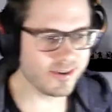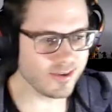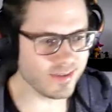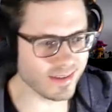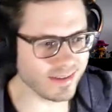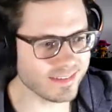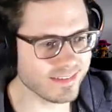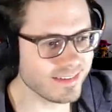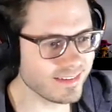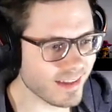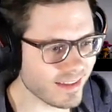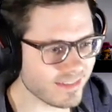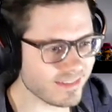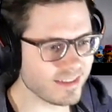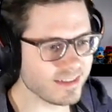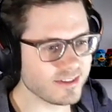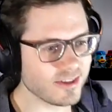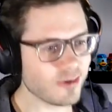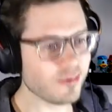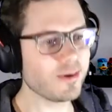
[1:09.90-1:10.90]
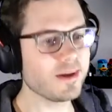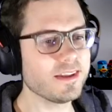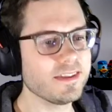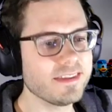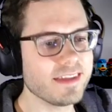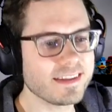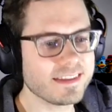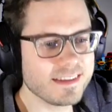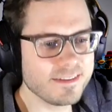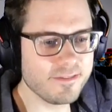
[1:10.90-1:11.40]
cool. That's the, that's the little
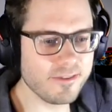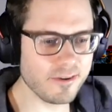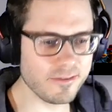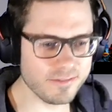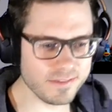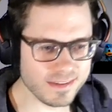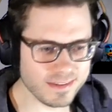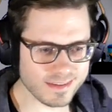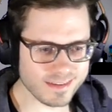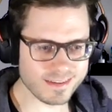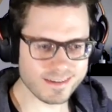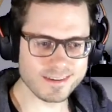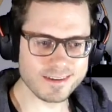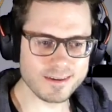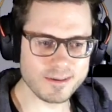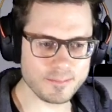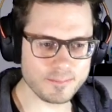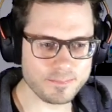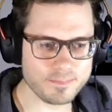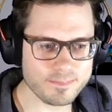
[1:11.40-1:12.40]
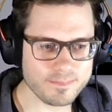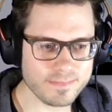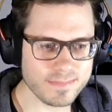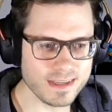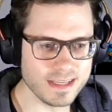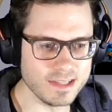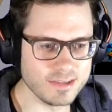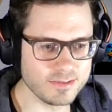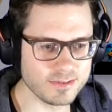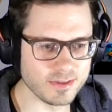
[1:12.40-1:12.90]
one that evolves in the
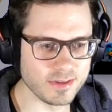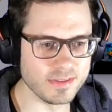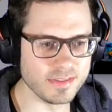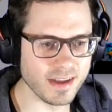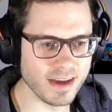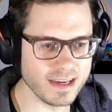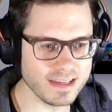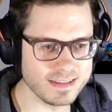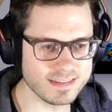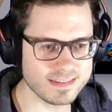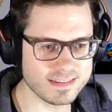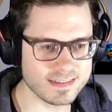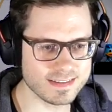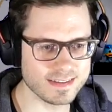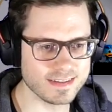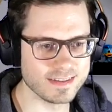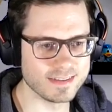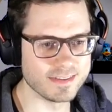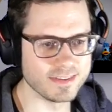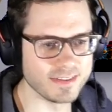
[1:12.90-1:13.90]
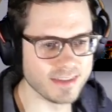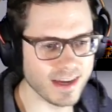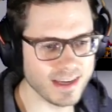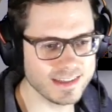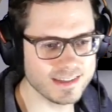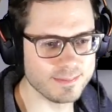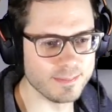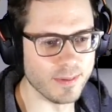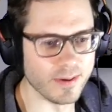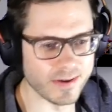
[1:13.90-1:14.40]
into the knight, the
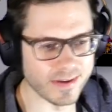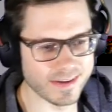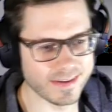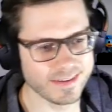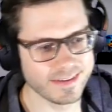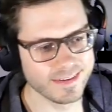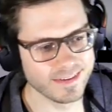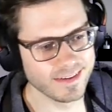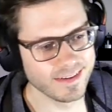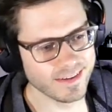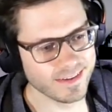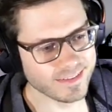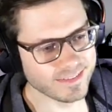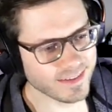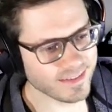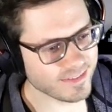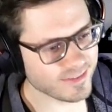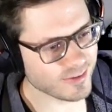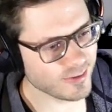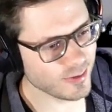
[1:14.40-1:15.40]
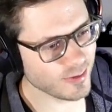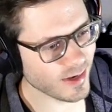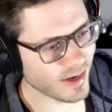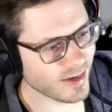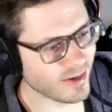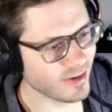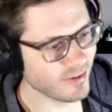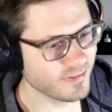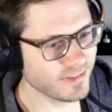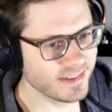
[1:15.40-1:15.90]
night bug. That's cool. I
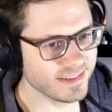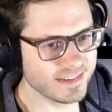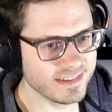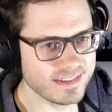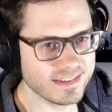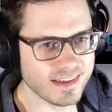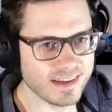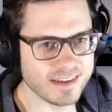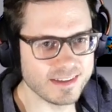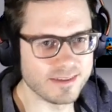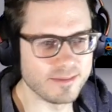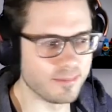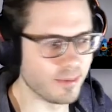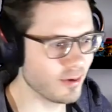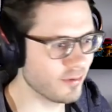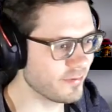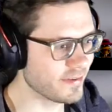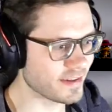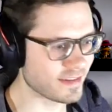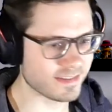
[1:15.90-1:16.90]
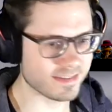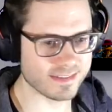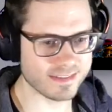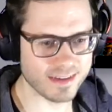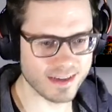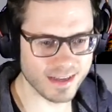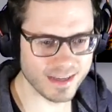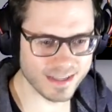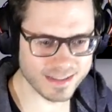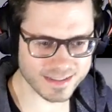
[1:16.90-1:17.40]
love this design. Perfect.
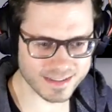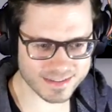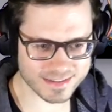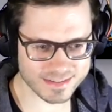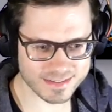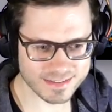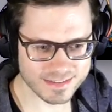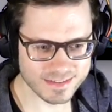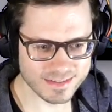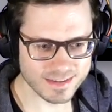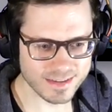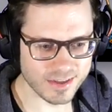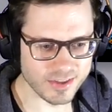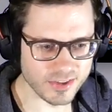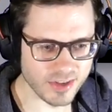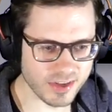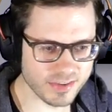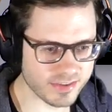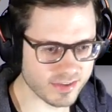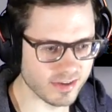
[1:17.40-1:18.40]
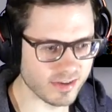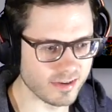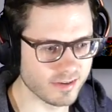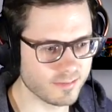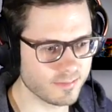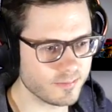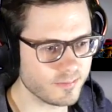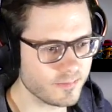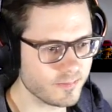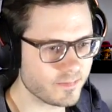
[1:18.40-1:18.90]
I like that. Nuzzle.
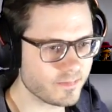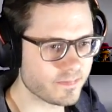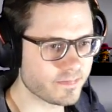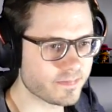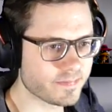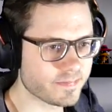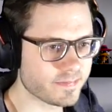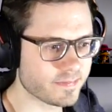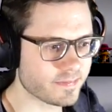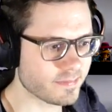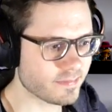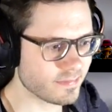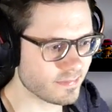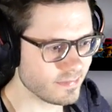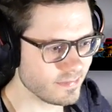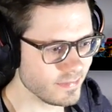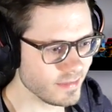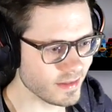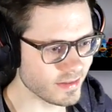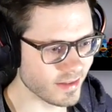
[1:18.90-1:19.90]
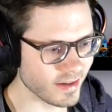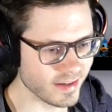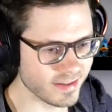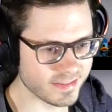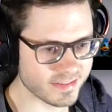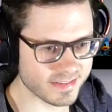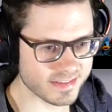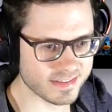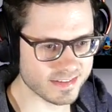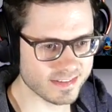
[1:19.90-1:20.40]

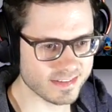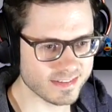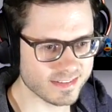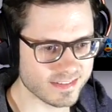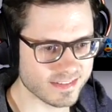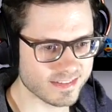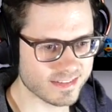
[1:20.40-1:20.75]
Nice.